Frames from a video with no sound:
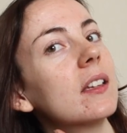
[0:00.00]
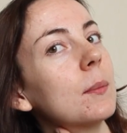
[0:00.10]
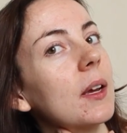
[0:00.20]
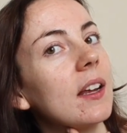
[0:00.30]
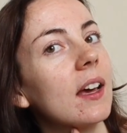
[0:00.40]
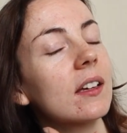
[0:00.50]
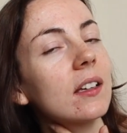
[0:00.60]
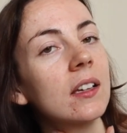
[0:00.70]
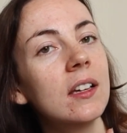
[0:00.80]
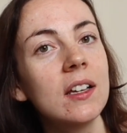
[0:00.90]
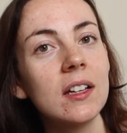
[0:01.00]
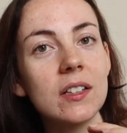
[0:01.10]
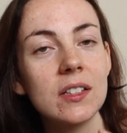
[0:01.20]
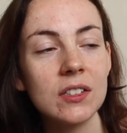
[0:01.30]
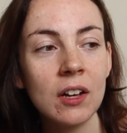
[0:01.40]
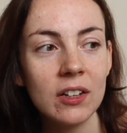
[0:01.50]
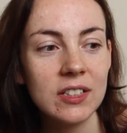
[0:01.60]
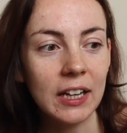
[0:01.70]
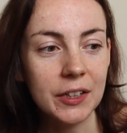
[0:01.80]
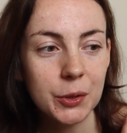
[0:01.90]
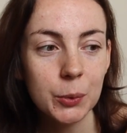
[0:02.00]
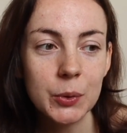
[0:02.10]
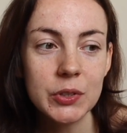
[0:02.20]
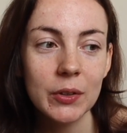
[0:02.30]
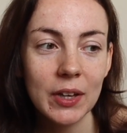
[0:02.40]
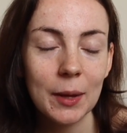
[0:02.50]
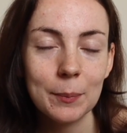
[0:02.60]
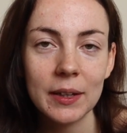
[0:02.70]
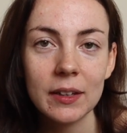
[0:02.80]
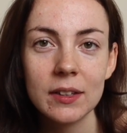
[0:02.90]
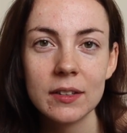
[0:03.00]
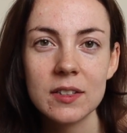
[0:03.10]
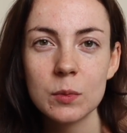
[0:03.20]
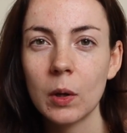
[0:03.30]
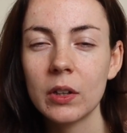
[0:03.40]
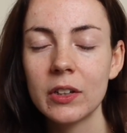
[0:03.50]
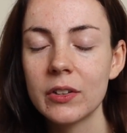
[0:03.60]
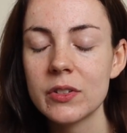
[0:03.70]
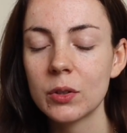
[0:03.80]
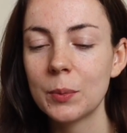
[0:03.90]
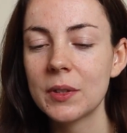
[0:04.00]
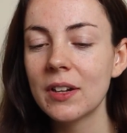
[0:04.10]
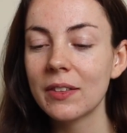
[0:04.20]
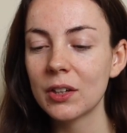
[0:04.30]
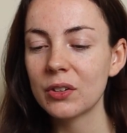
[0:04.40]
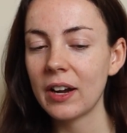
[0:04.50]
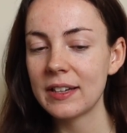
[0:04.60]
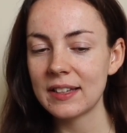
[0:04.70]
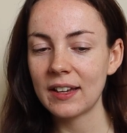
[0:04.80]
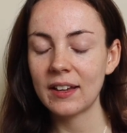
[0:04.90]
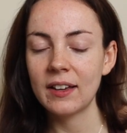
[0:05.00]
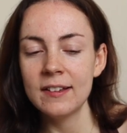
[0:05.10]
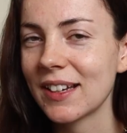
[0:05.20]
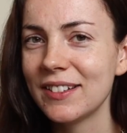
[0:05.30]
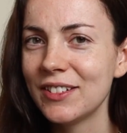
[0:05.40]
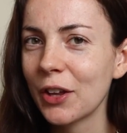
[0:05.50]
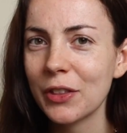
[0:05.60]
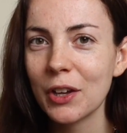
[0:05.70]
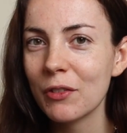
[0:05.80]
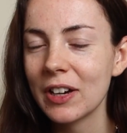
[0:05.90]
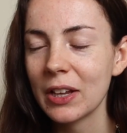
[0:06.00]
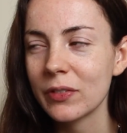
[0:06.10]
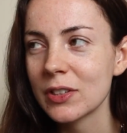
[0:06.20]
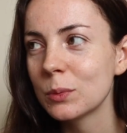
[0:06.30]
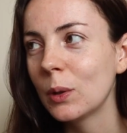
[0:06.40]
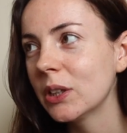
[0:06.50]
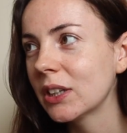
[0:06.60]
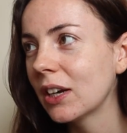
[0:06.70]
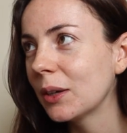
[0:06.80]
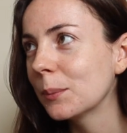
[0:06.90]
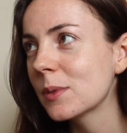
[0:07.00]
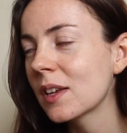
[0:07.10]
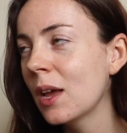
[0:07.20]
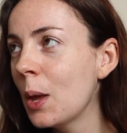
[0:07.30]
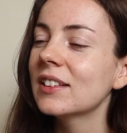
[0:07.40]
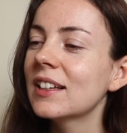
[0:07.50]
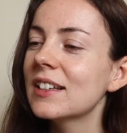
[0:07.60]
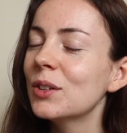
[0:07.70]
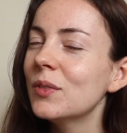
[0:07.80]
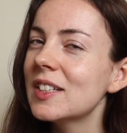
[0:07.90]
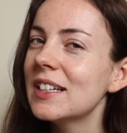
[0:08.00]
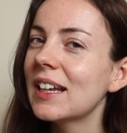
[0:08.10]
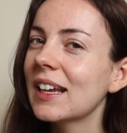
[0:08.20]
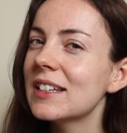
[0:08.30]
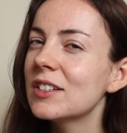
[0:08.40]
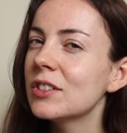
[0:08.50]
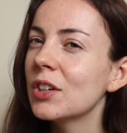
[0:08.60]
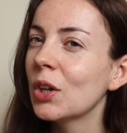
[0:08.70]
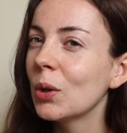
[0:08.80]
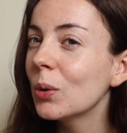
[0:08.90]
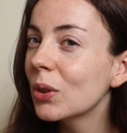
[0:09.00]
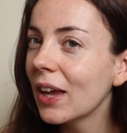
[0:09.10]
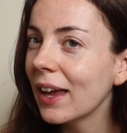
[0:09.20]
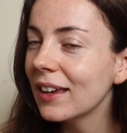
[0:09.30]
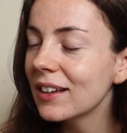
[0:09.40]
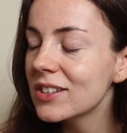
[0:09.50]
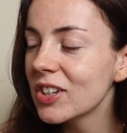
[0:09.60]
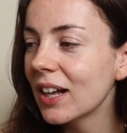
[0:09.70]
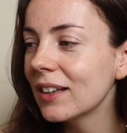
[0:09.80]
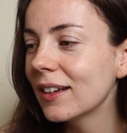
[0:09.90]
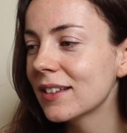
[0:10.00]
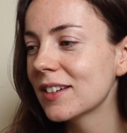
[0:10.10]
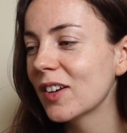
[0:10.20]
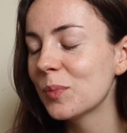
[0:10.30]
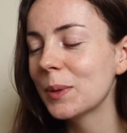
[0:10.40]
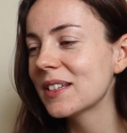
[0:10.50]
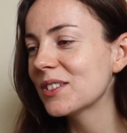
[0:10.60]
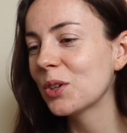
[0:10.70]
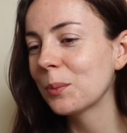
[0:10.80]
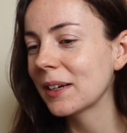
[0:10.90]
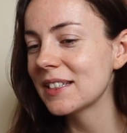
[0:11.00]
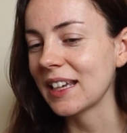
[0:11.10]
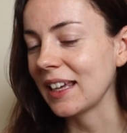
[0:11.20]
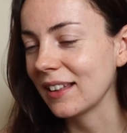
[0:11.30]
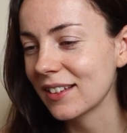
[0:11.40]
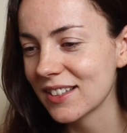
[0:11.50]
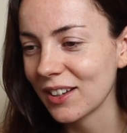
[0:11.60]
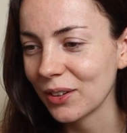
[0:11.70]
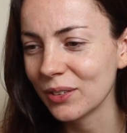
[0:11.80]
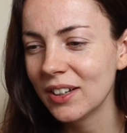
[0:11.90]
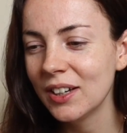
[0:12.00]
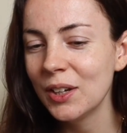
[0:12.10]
in my neck starting to also get a bit swollen and sore, but nothing crazy, like nothing really for swollen gums. There's obviously like toothache gel and stuff, but it's not my teeth, so